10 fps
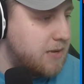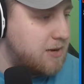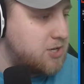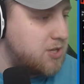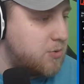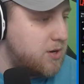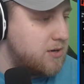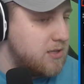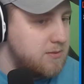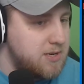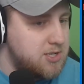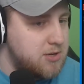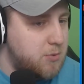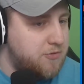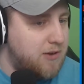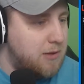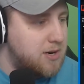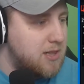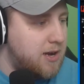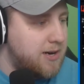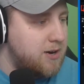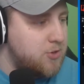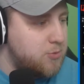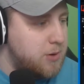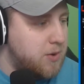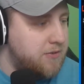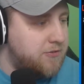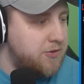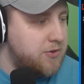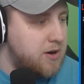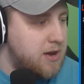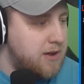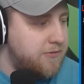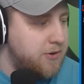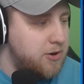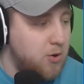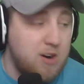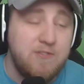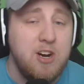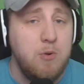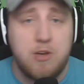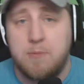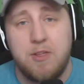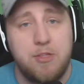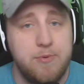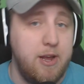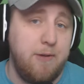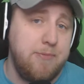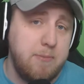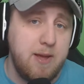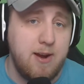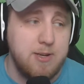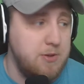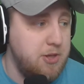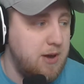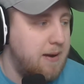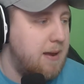Gotta make sure that we're following along here. 3-1 for New York. Very well could be 3-0, to be honest with you.